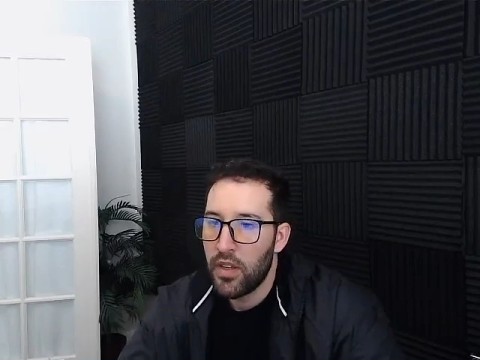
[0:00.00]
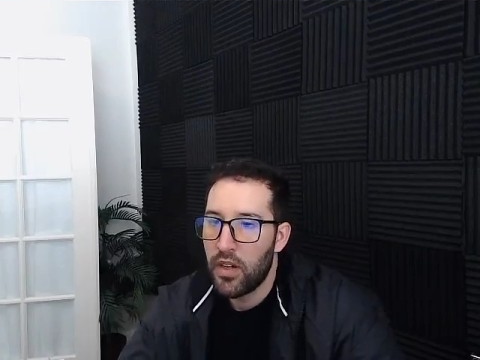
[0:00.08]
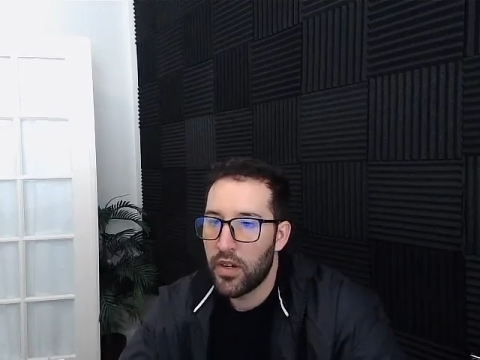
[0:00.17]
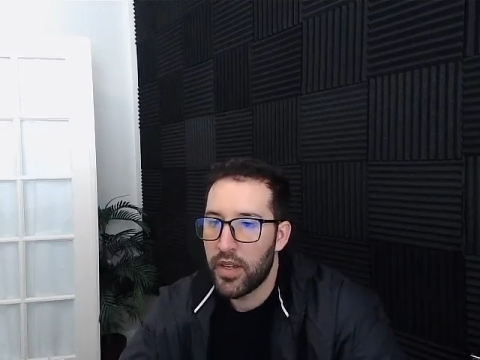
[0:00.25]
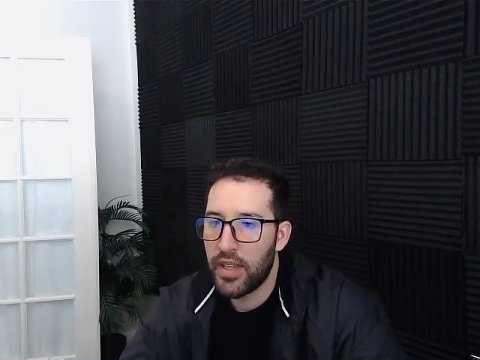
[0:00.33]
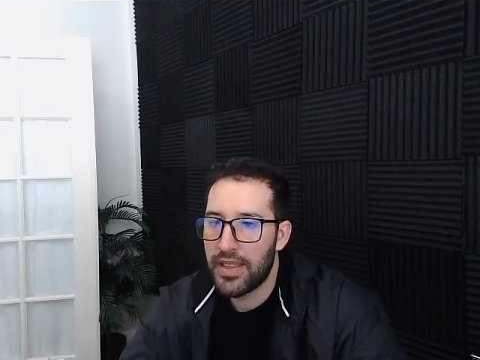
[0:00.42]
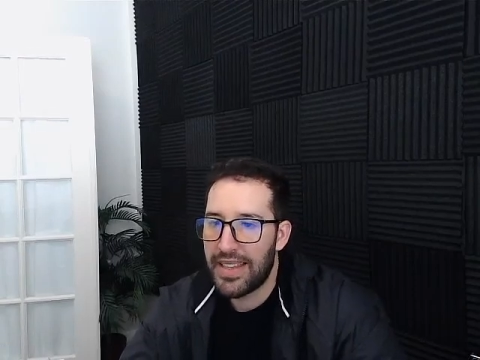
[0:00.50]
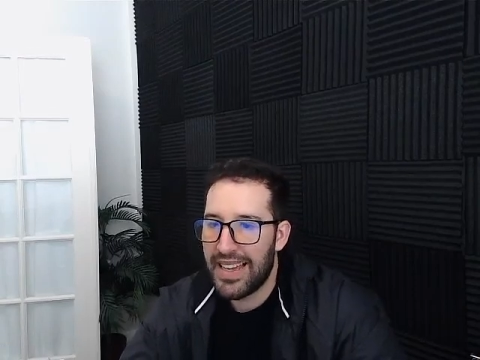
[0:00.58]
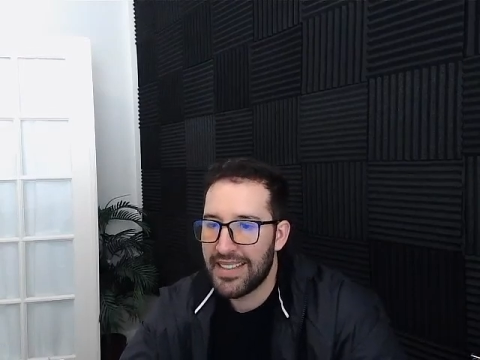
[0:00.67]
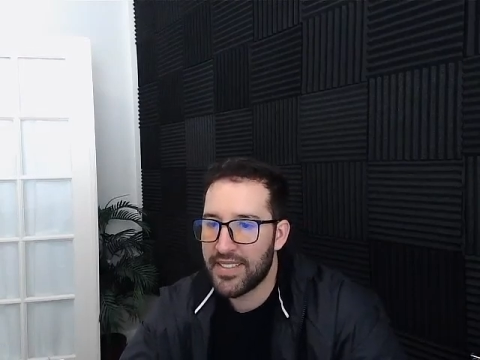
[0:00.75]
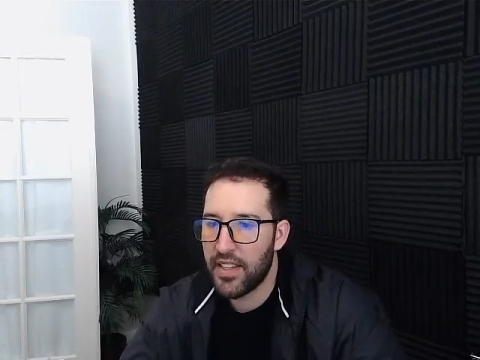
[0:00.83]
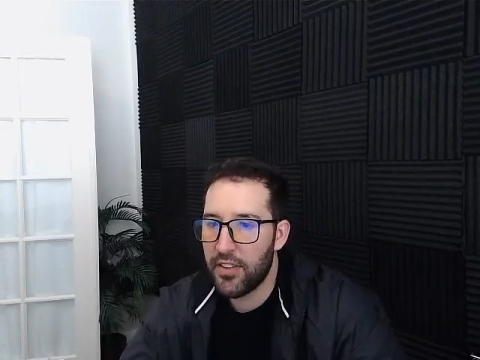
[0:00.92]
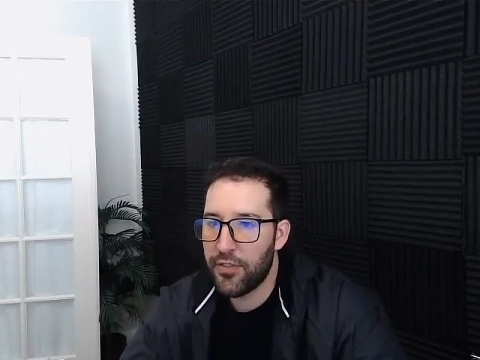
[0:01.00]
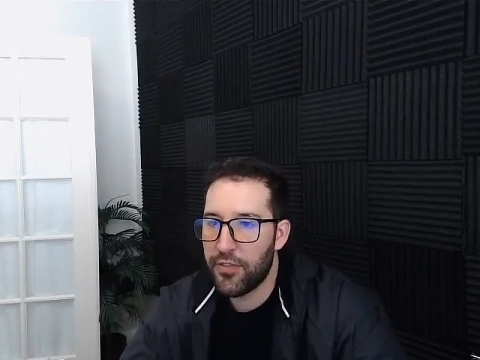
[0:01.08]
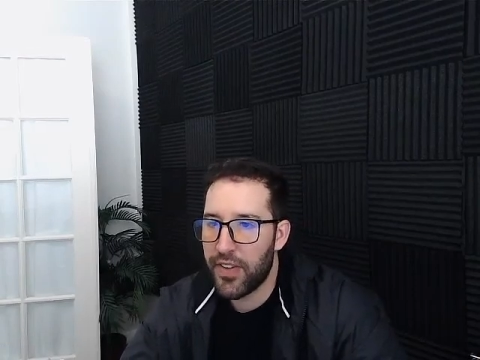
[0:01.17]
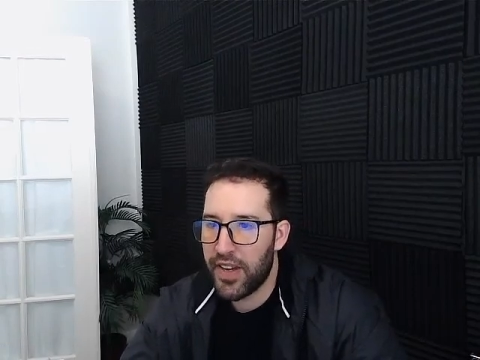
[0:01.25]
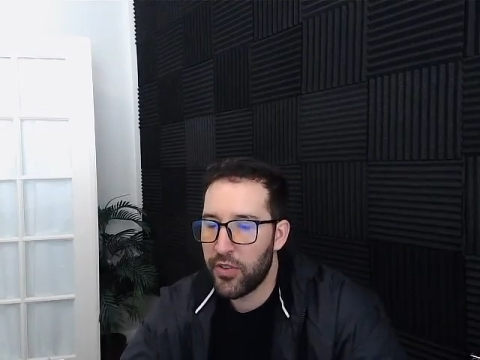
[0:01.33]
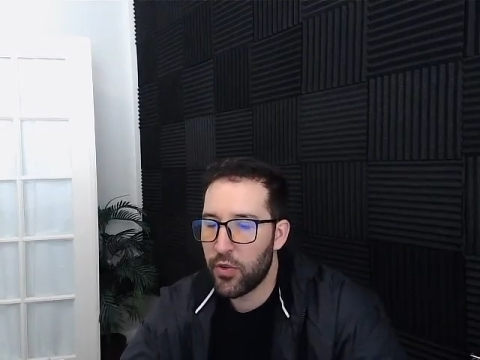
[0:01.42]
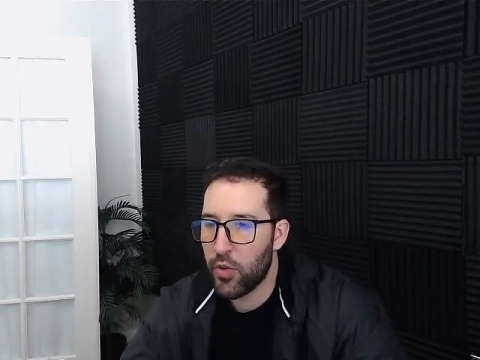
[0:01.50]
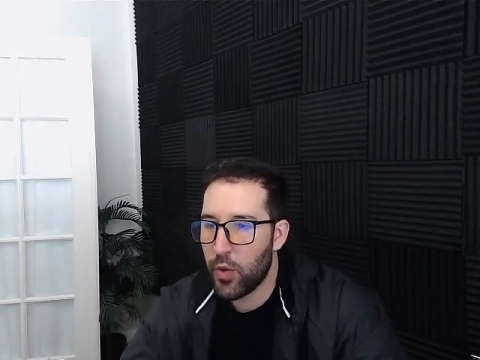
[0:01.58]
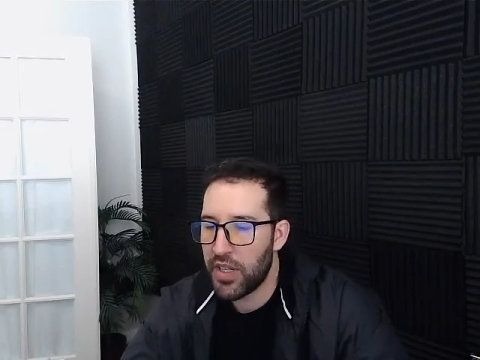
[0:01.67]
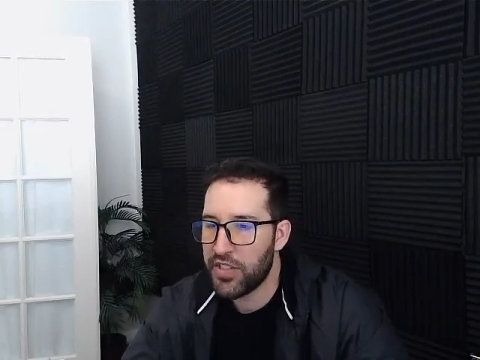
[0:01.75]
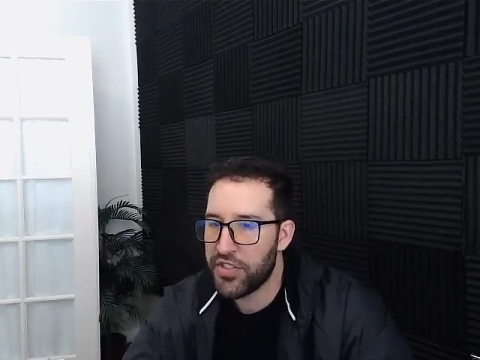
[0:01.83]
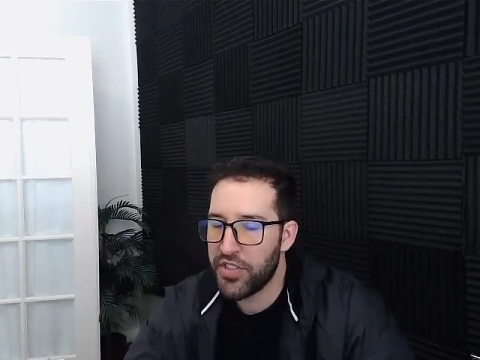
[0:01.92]
Okay, last and final
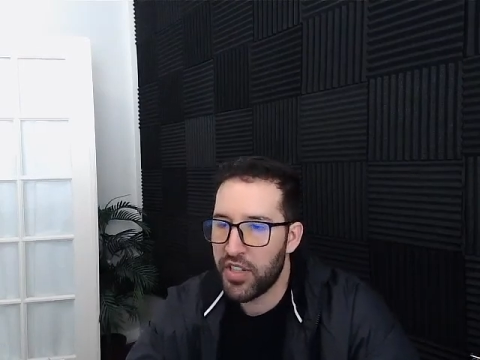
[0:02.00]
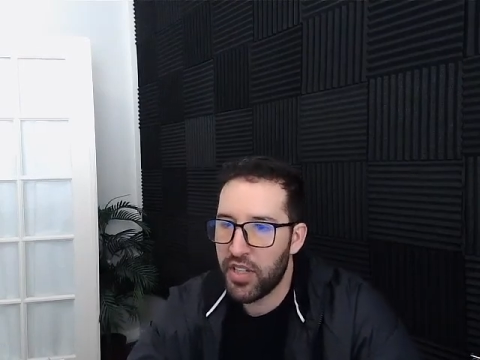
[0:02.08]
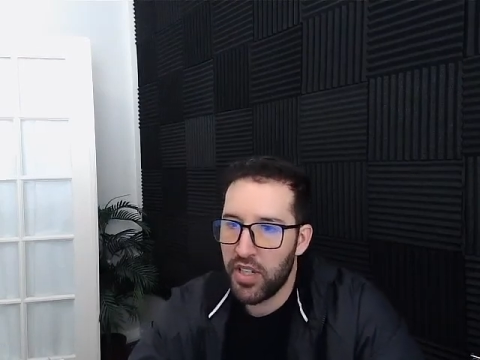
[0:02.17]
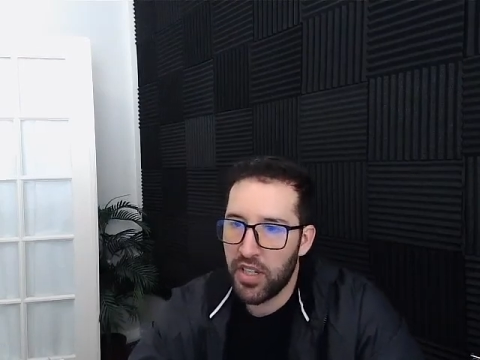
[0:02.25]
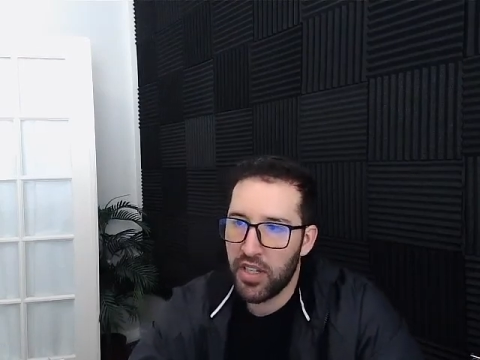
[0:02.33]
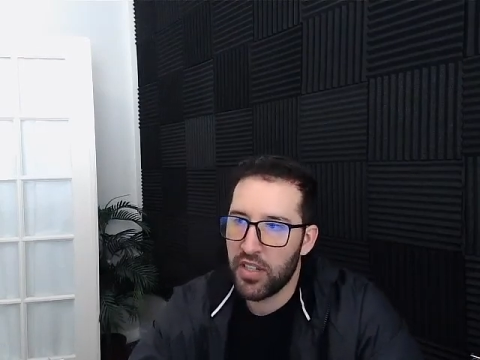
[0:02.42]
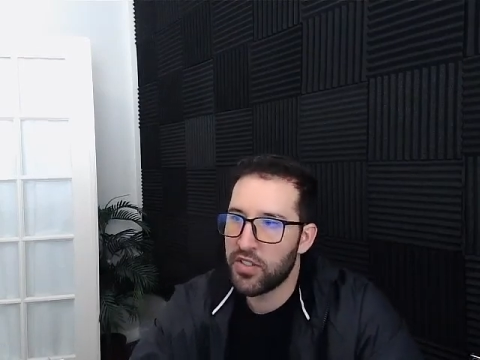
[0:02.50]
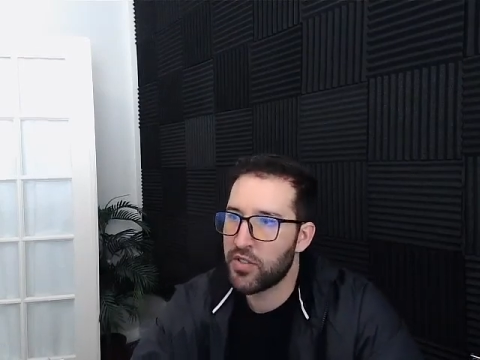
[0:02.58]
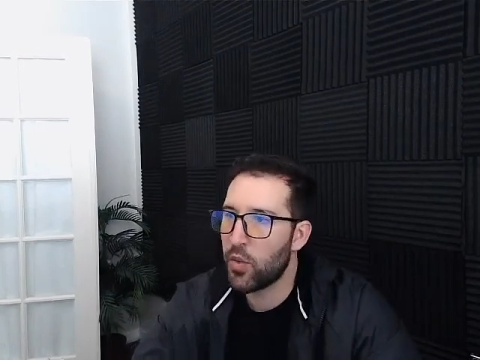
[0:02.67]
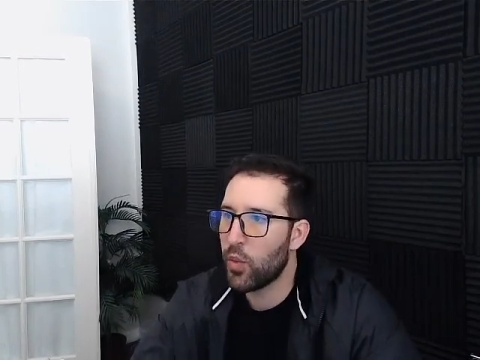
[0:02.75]
question is,